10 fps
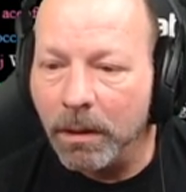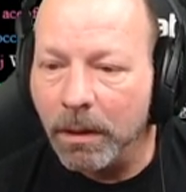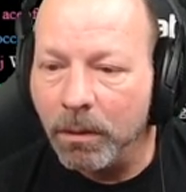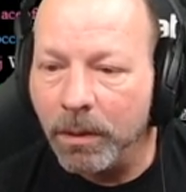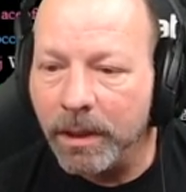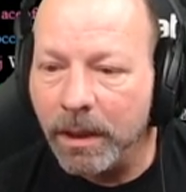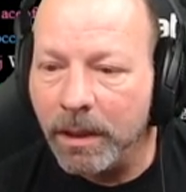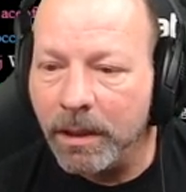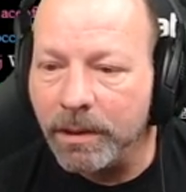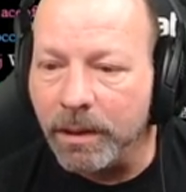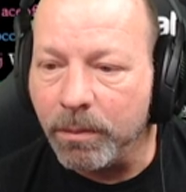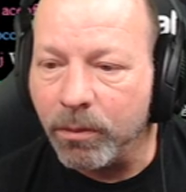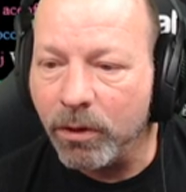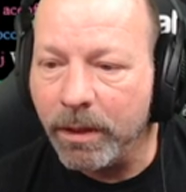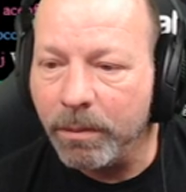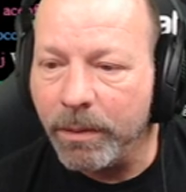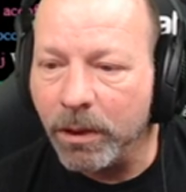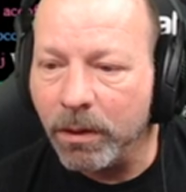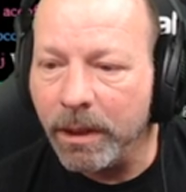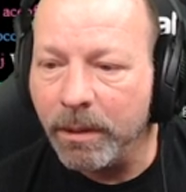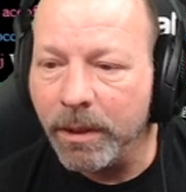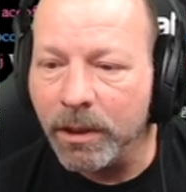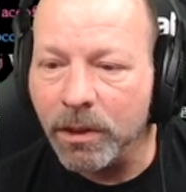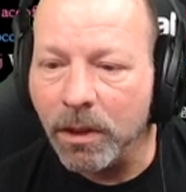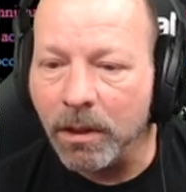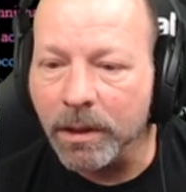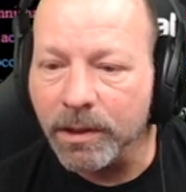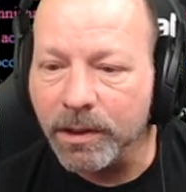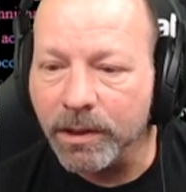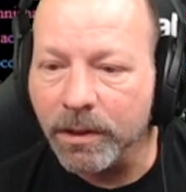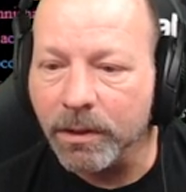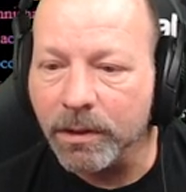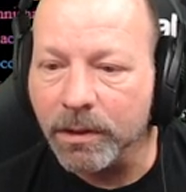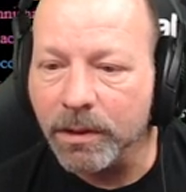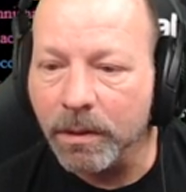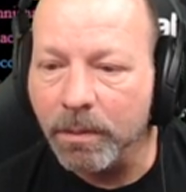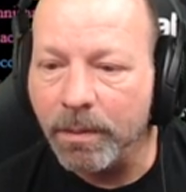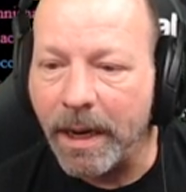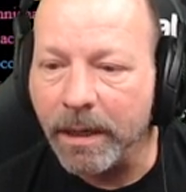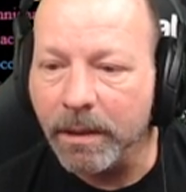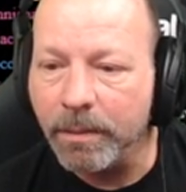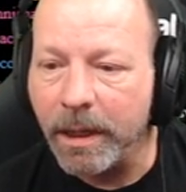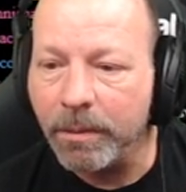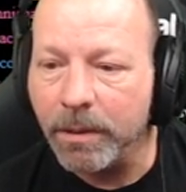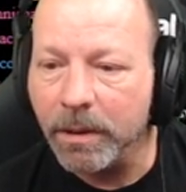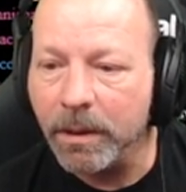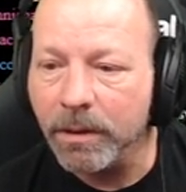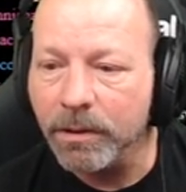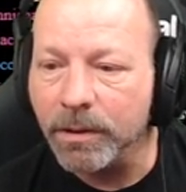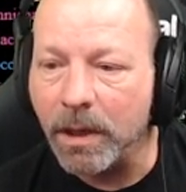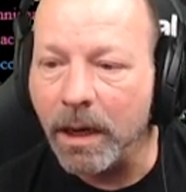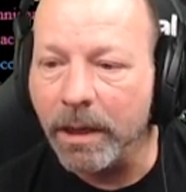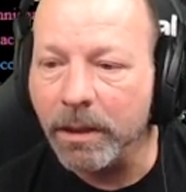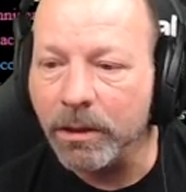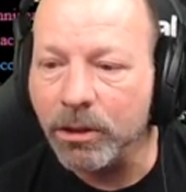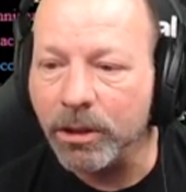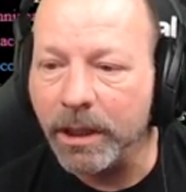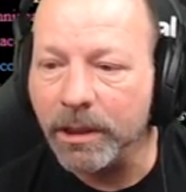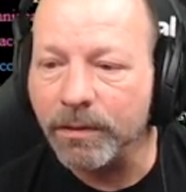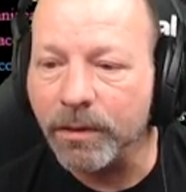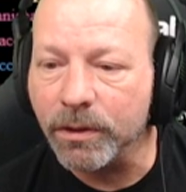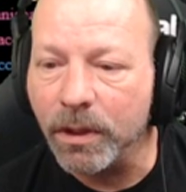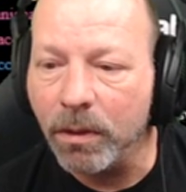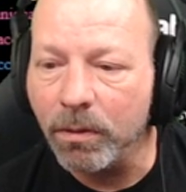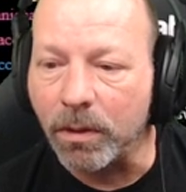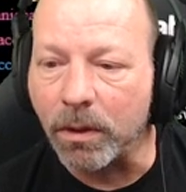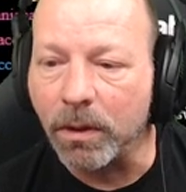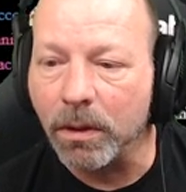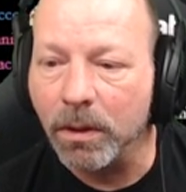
With easy. Print mirror image on the sticker's back in paper, then use an iron transfer toner.